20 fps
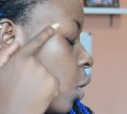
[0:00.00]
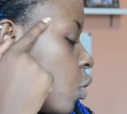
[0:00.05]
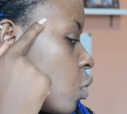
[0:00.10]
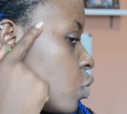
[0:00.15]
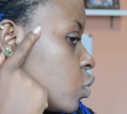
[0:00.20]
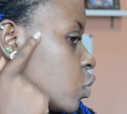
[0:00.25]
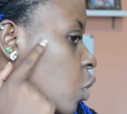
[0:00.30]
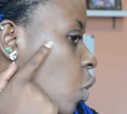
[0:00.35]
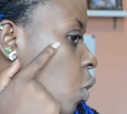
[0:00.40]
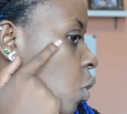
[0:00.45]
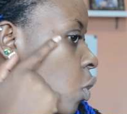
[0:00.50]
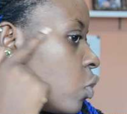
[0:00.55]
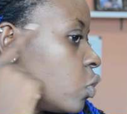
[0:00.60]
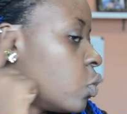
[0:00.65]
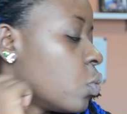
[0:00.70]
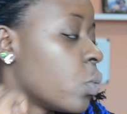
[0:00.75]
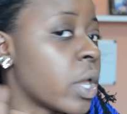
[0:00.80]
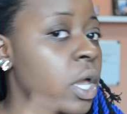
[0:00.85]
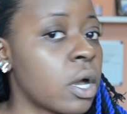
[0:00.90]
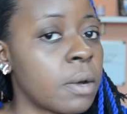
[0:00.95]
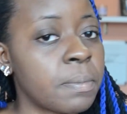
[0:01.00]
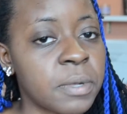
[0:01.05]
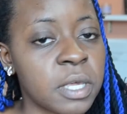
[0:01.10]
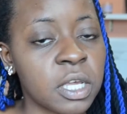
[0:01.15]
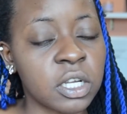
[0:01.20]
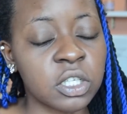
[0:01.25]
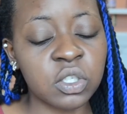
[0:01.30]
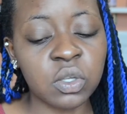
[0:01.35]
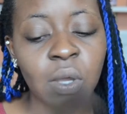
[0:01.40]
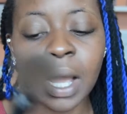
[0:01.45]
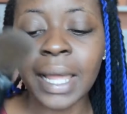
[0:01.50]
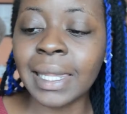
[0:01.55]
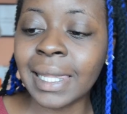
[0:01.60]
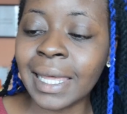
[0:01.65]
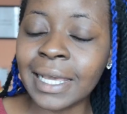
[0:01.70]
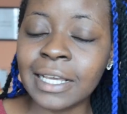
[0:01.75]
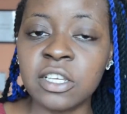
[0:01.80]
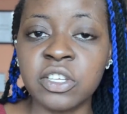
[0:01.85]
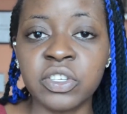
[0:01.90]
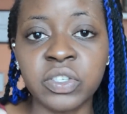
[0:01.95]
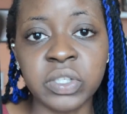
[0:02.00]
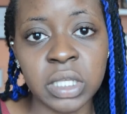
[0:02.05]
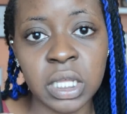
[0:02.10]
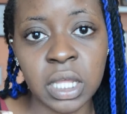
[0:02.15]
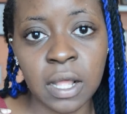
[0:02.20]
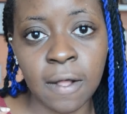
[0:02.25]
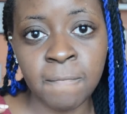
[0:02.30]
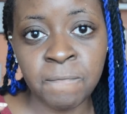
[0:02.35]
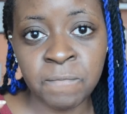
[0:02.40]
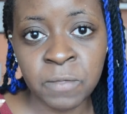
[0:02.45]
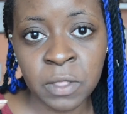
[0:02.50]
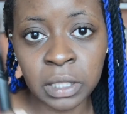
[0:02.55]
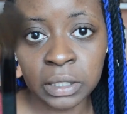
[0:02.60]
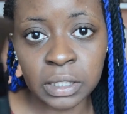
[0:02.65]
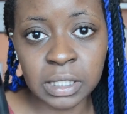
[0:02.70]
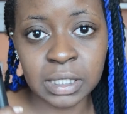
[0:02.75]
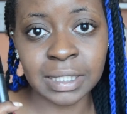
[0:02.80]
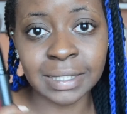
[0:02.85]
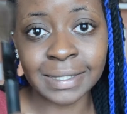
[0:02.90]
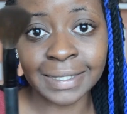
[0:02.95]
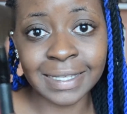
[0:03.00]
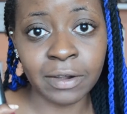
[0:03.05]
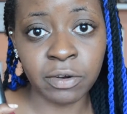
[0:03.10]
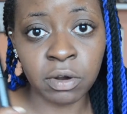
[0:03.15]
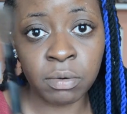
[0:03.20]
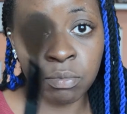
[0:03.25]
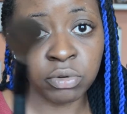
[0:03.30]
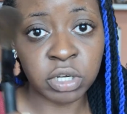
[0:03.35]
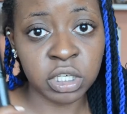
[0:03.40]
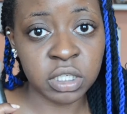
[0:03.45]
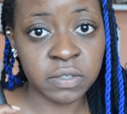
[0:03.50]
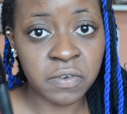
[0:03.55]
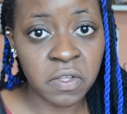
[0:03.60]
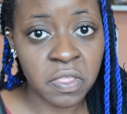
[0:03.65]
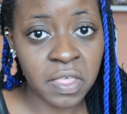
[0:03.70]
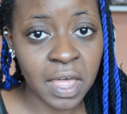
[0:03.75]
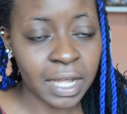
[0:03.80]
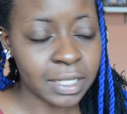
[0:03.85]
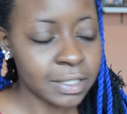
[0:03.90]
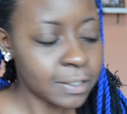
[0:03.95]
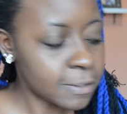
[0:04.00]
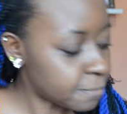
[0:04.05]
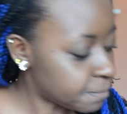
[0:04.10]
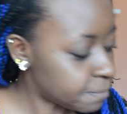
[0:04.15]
goes all the way up here. So I like using this Zaran brush for that.